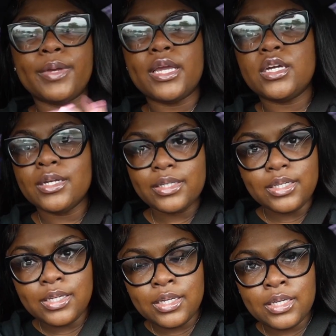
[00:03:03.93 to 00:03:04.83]
bake
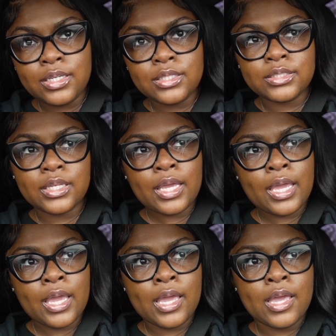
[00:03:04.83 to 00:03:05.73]
cookies,
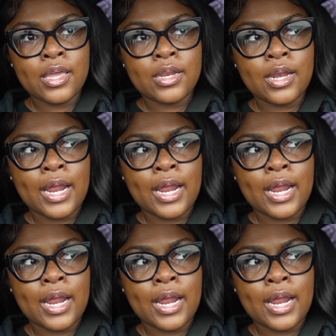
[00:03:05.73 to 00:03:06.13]
and